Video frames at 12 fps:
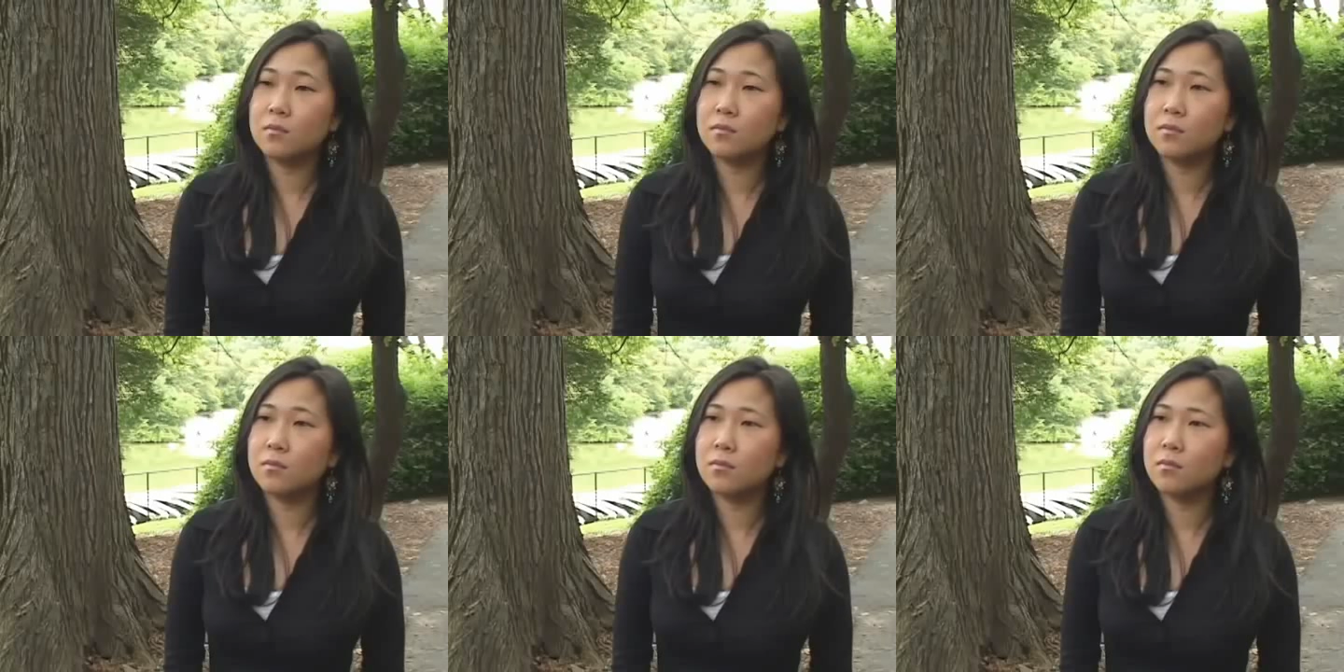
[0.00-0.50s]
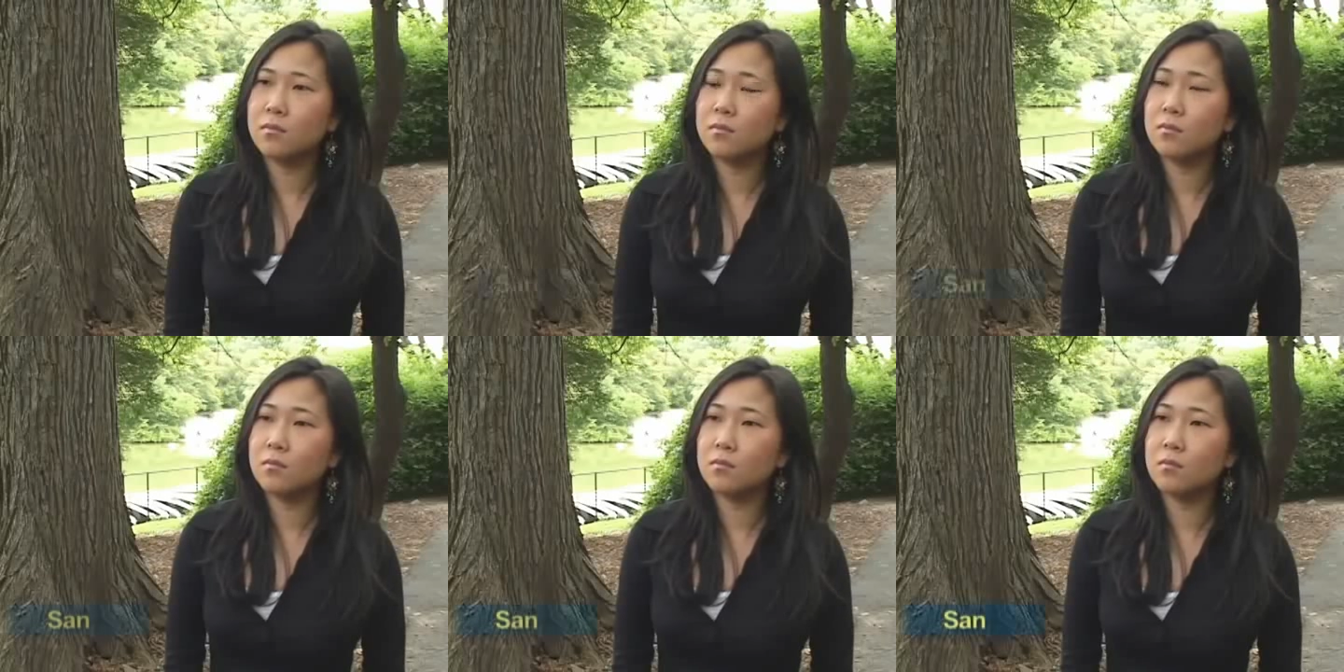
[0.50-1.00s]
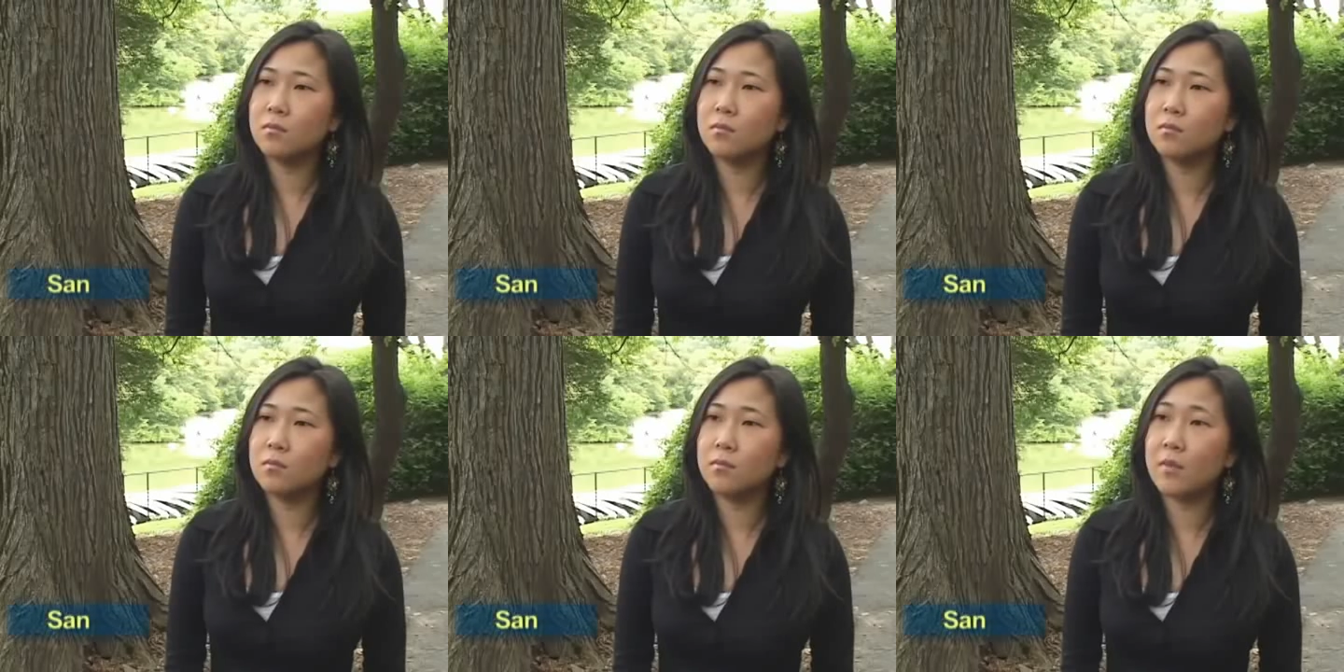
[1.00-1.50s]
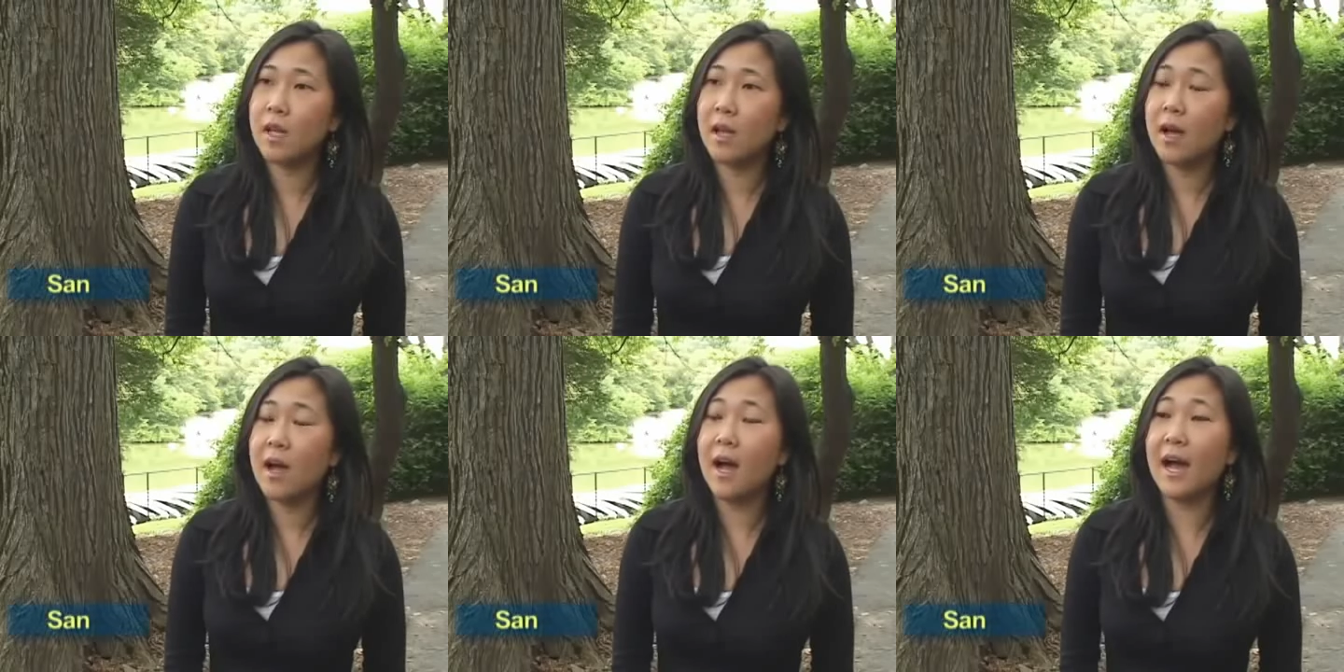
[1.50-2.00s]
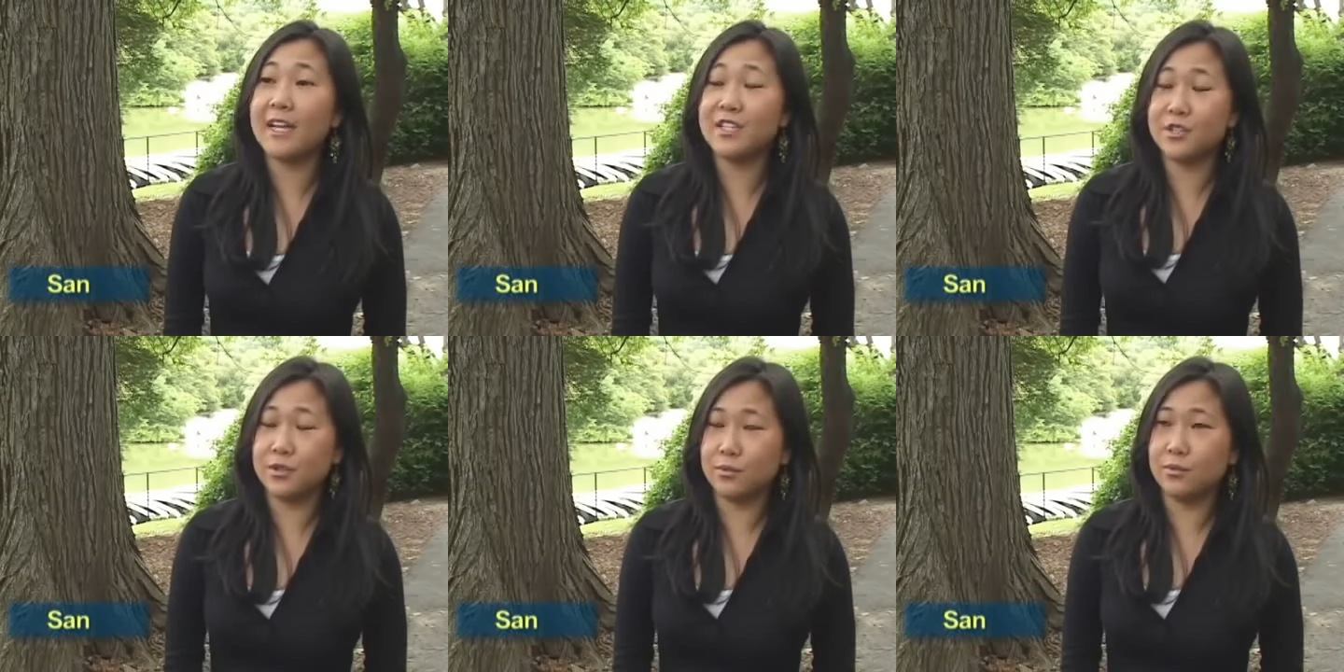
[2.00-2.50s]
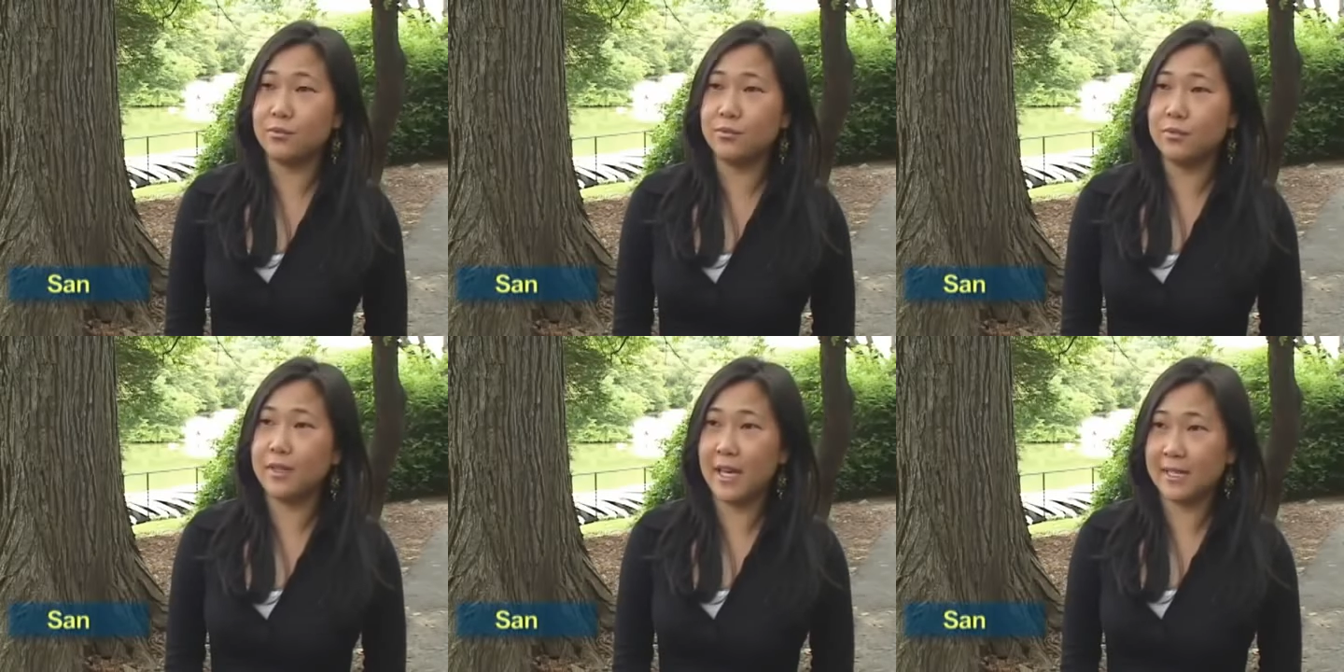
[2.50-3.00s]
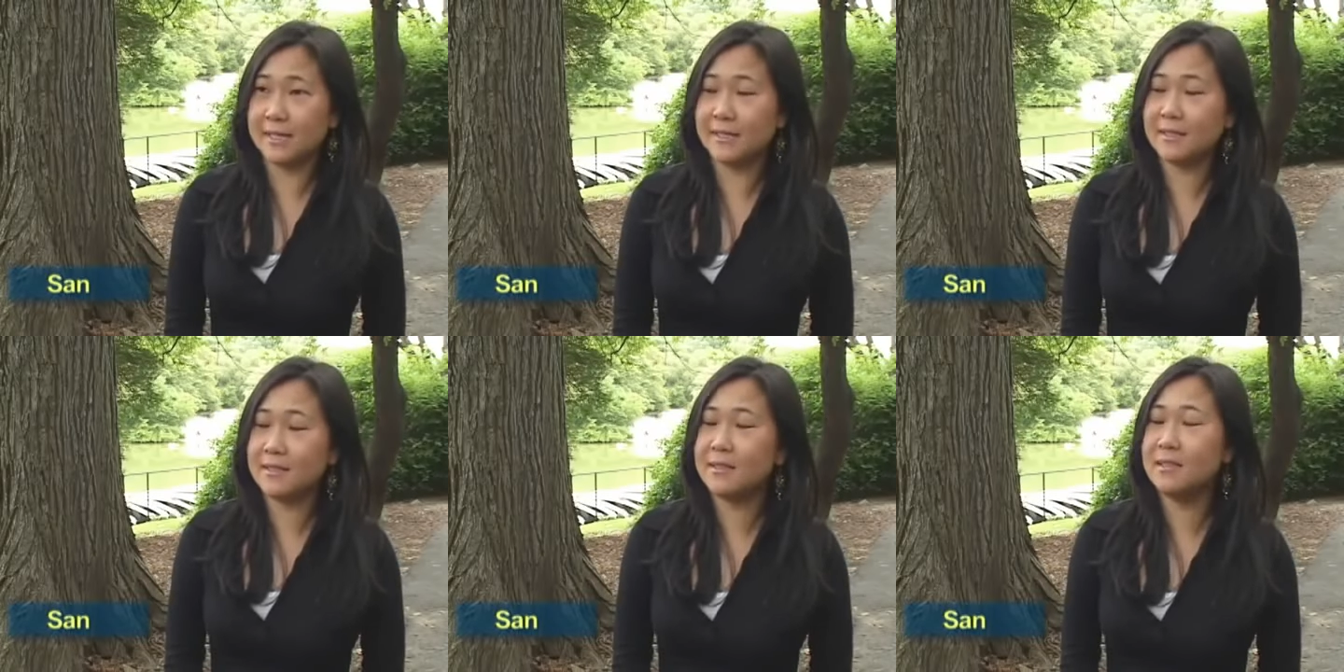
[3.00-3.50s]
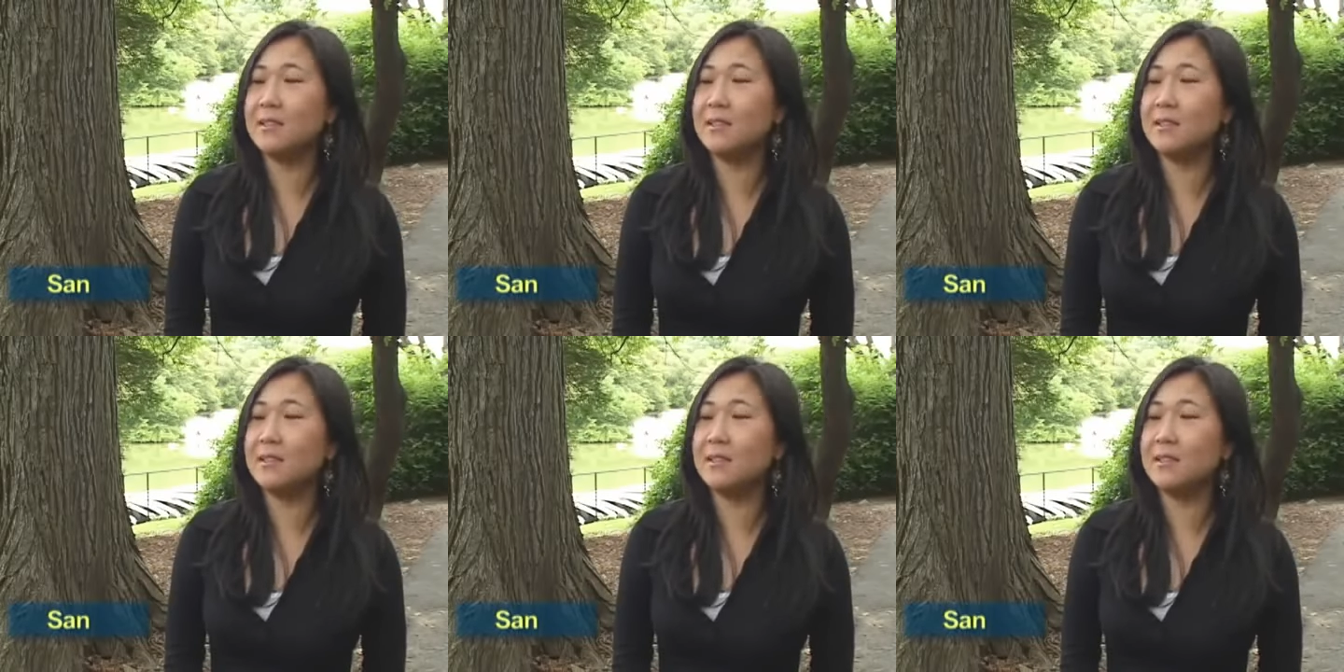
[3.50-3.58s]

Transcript: Do you fly frequently? I do, yes.